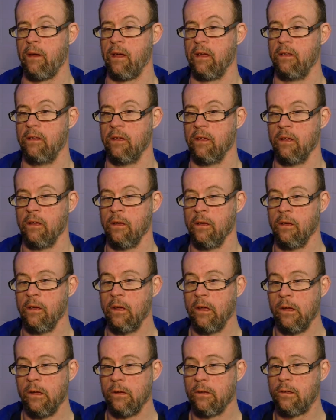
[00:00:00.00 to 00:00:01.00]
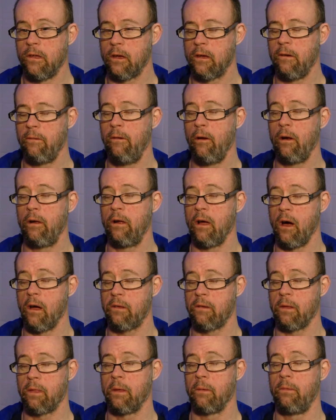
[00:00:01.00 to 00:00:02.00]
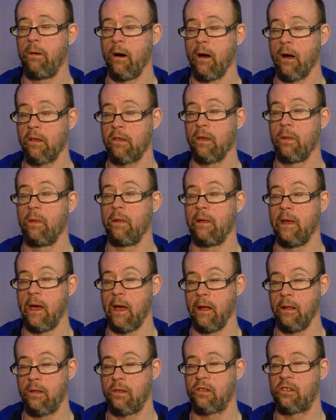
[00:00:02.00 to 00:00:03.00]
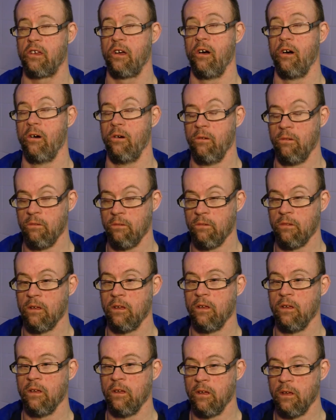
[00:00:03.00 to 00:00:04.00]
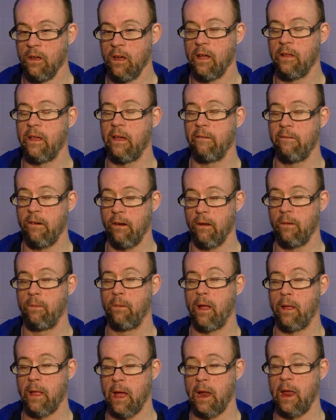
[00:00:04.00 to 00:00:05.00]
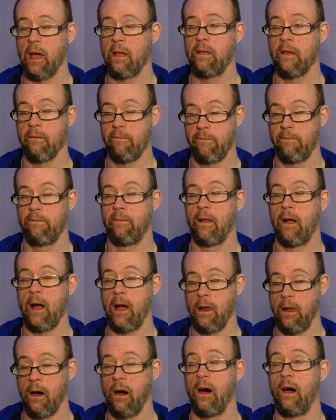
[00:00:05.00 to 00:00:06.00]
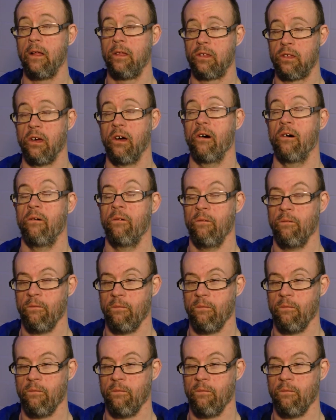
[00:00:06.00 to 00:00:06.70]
and took a few shots at the pucks in the net. So and I, very, and I liked it a lot. So.